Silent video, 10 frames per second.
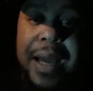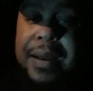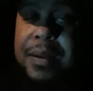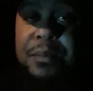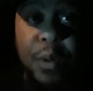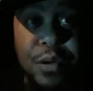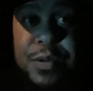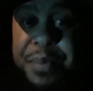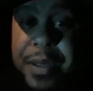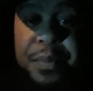
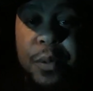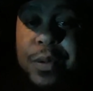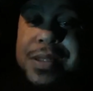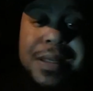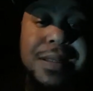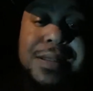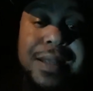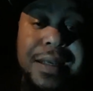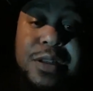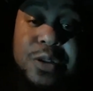Everybody was in the, like,
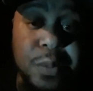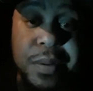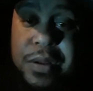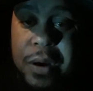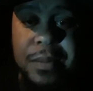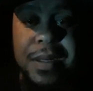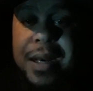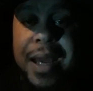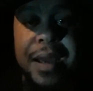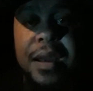most people
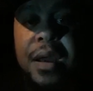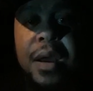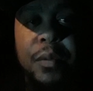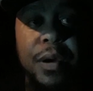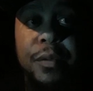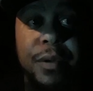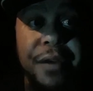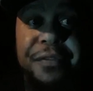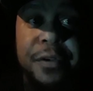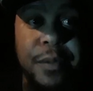was in the
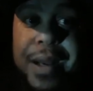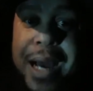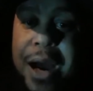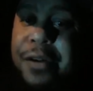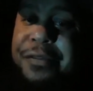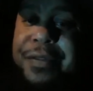Superdome tonight